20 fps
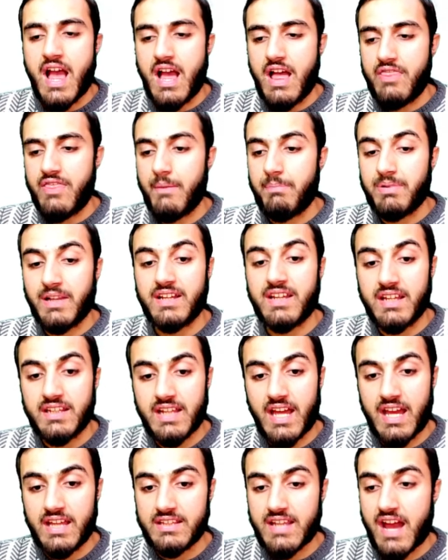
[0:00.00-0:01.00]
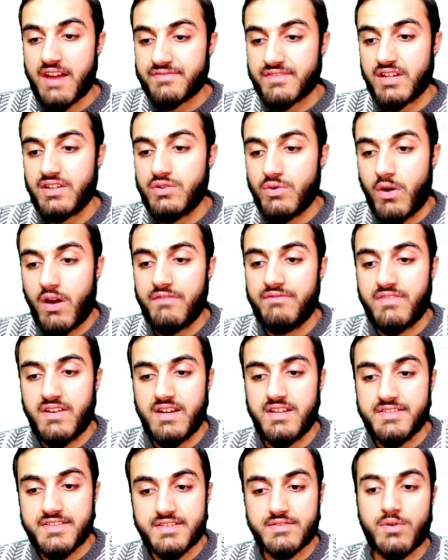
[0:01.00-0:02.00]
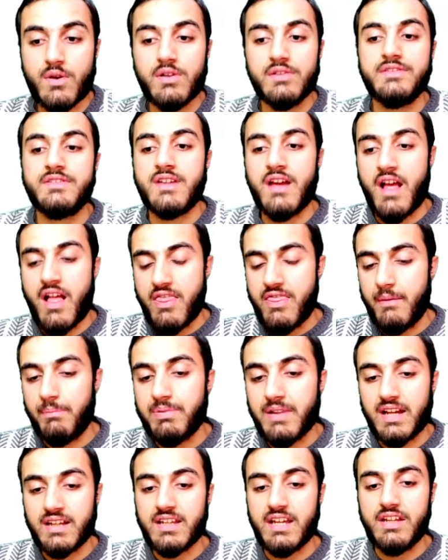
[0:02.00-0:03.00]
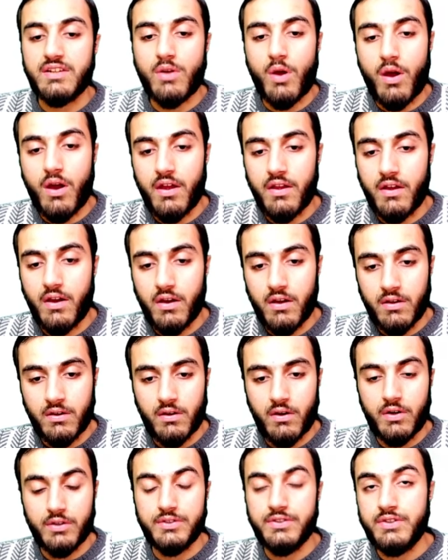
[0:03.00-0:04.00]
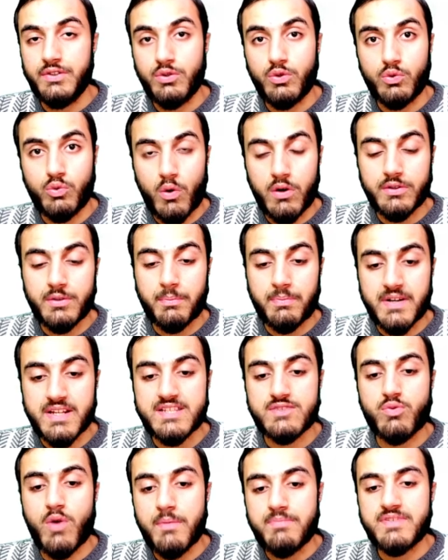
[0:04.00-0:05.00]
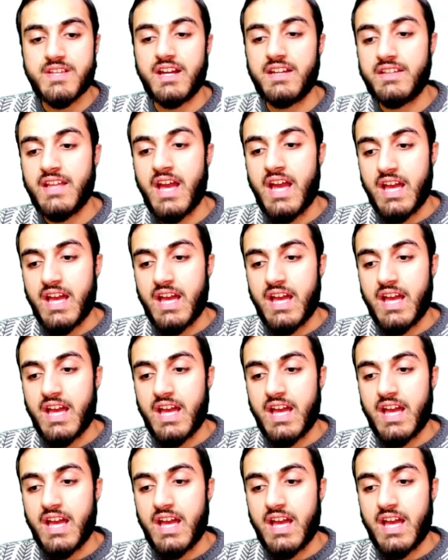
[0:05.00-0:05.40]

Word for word: uh, the plugin and after you have installed the plugin uh, on your WordPress website.